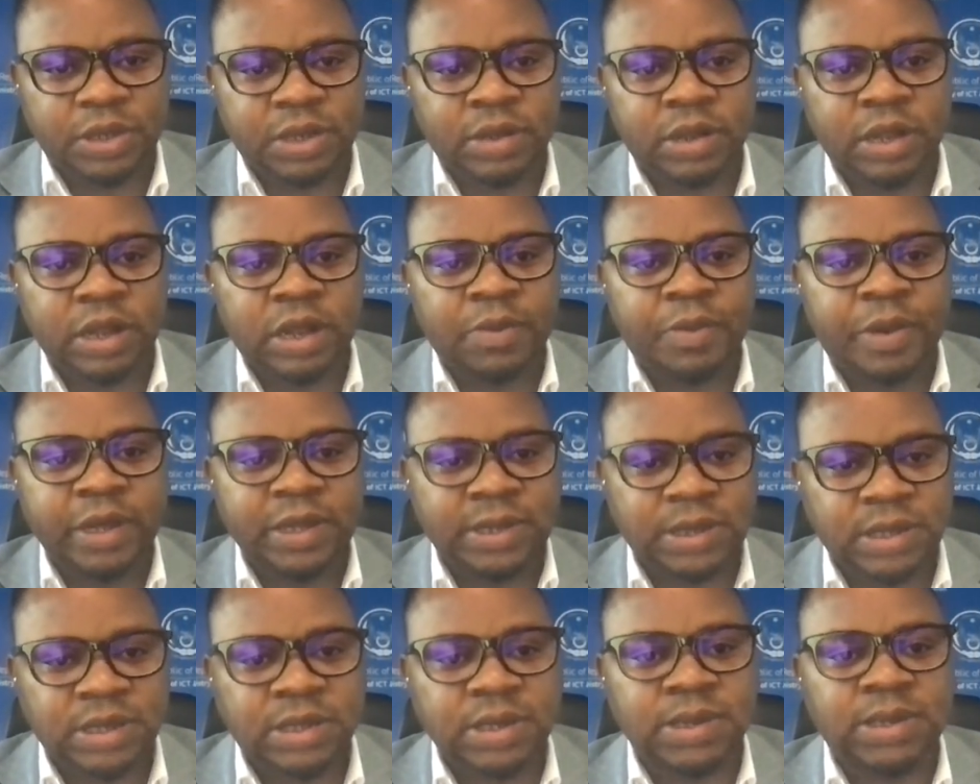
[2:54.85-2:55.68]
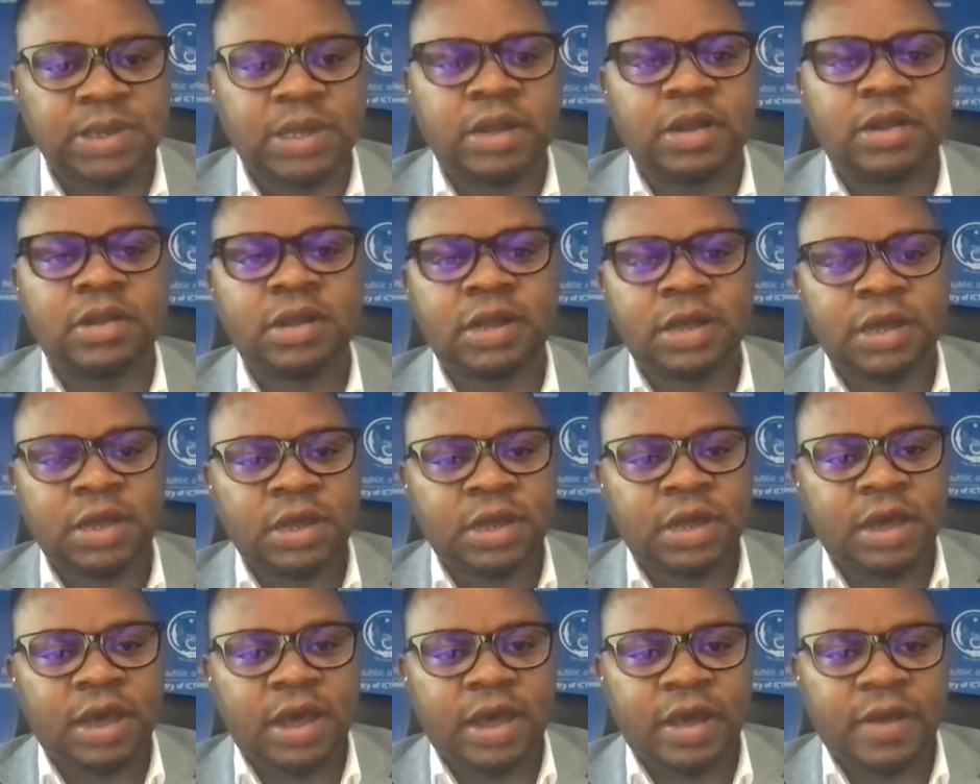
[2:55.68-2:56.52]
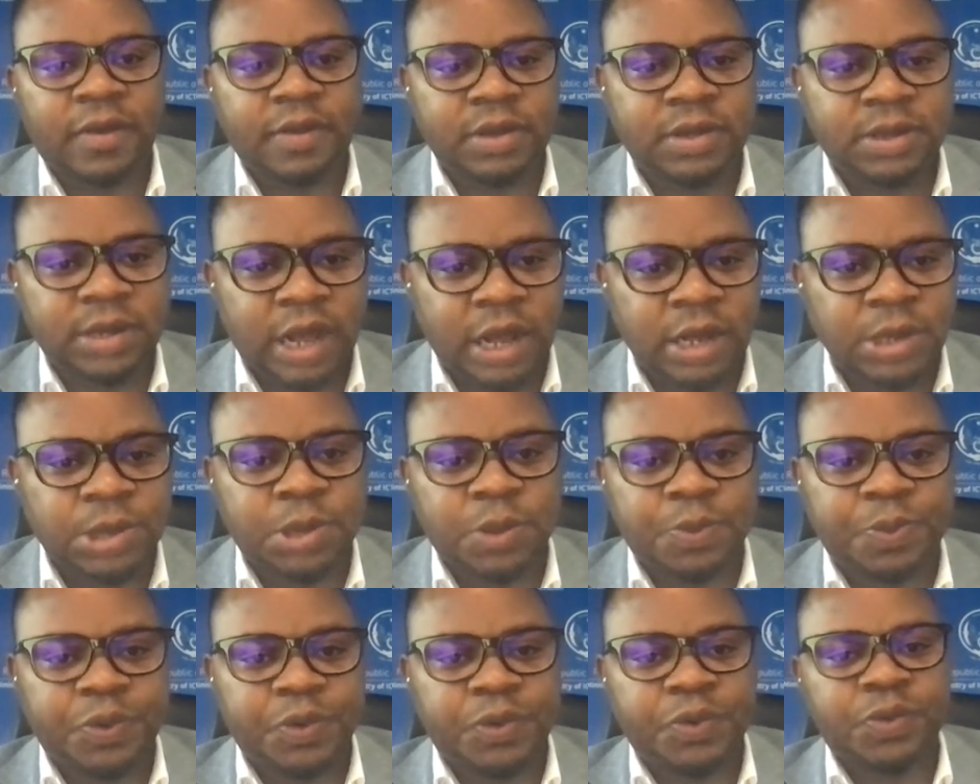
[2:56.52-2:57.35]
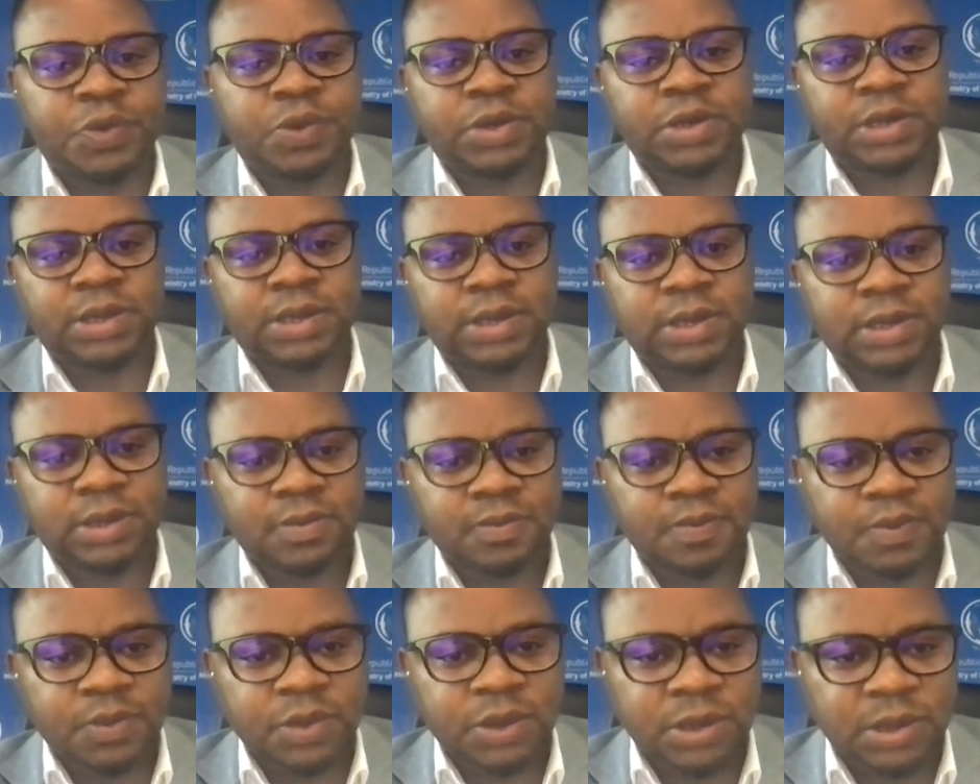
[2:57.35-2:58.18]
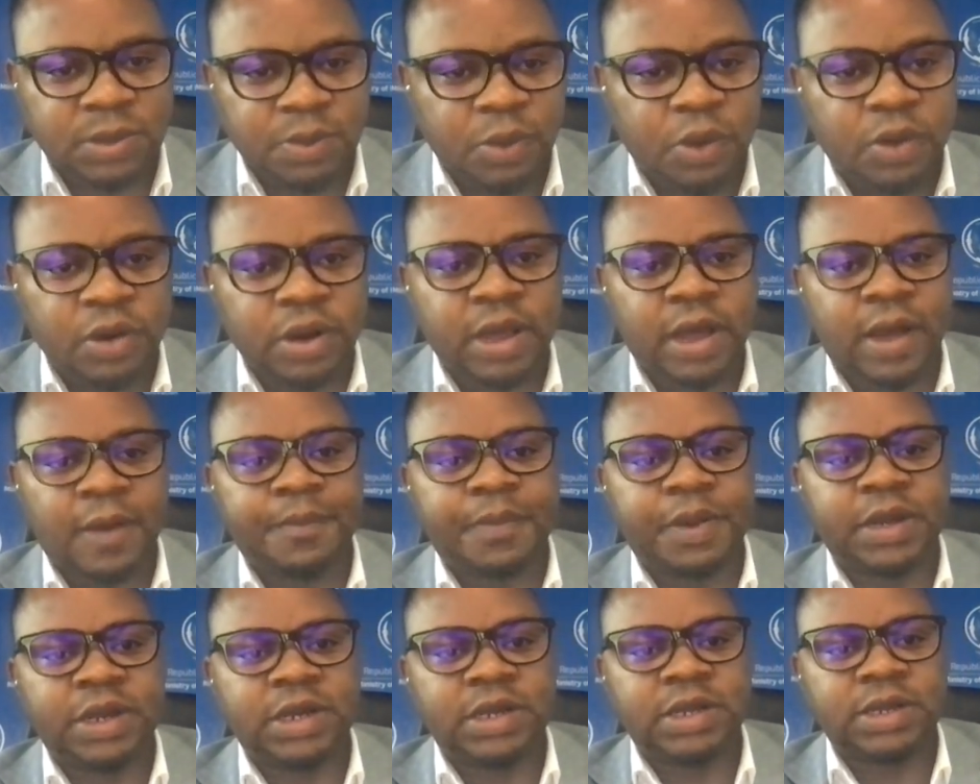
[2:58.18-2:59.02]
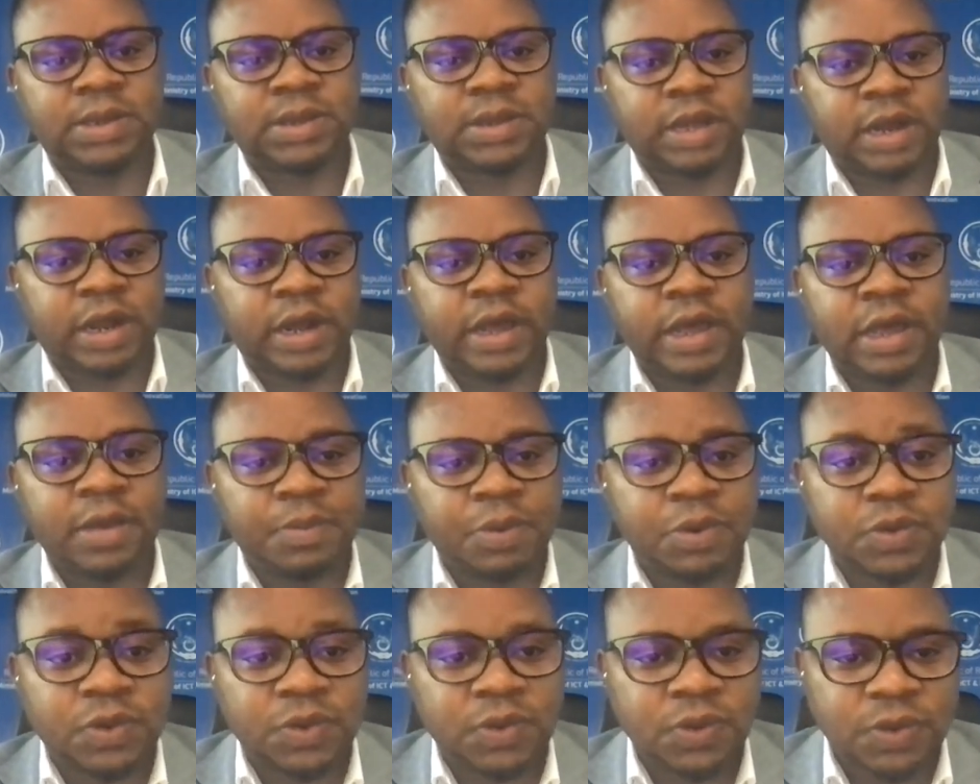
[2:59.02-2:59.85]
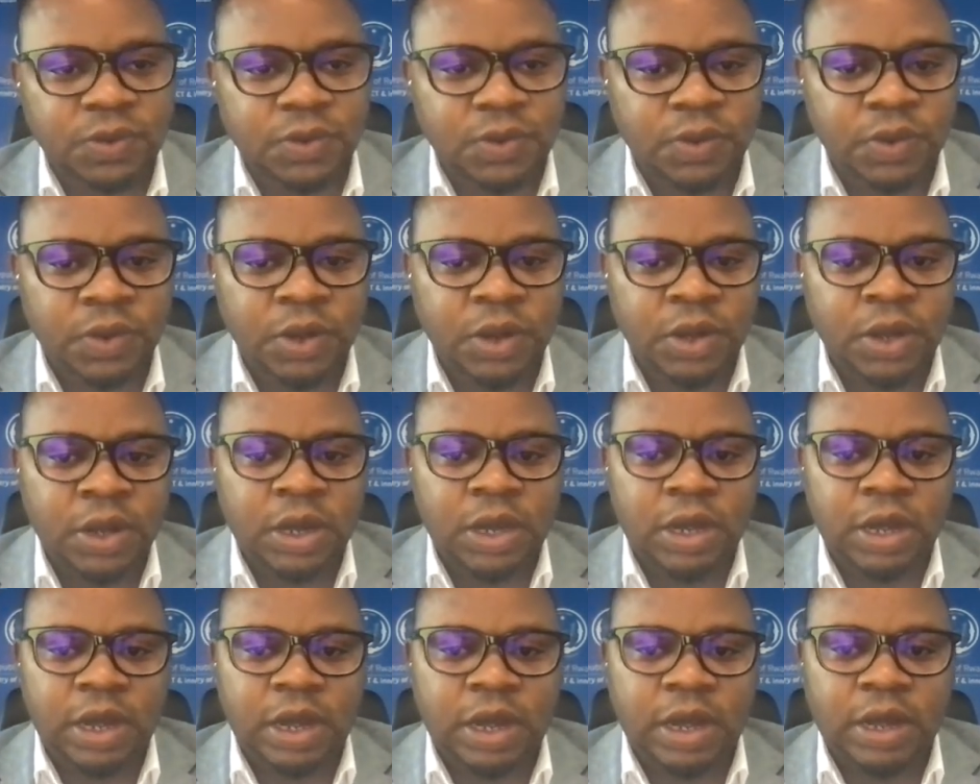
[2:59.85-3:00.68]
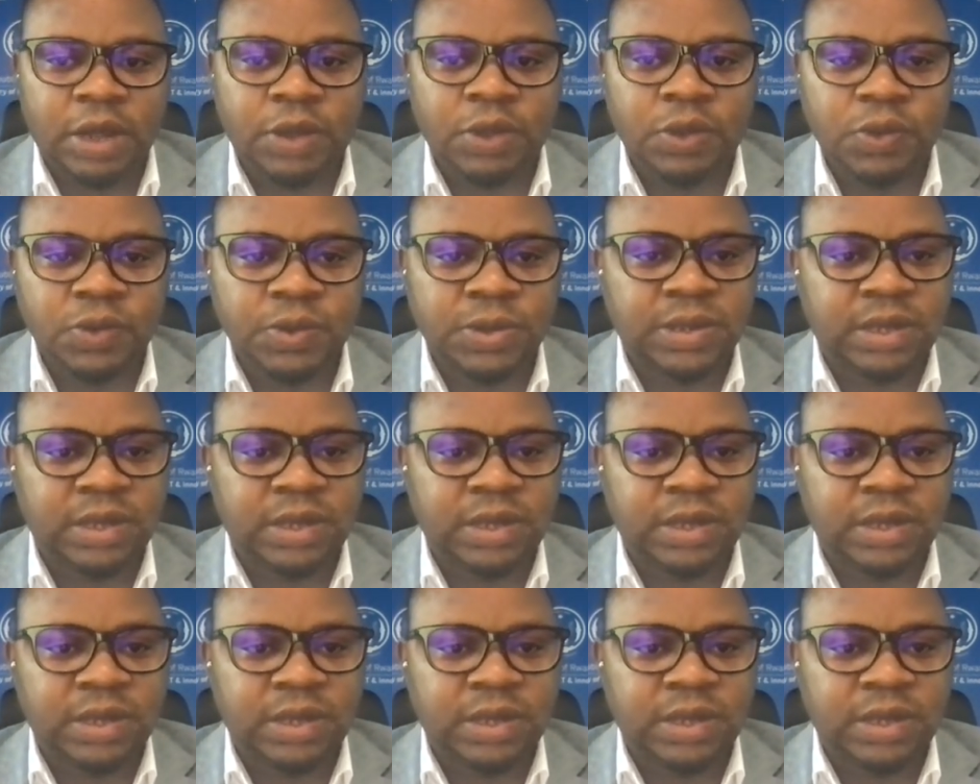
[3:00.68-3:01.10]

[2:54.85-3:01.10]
And then by citizen, it's entrepreneurs, small companies that are able to use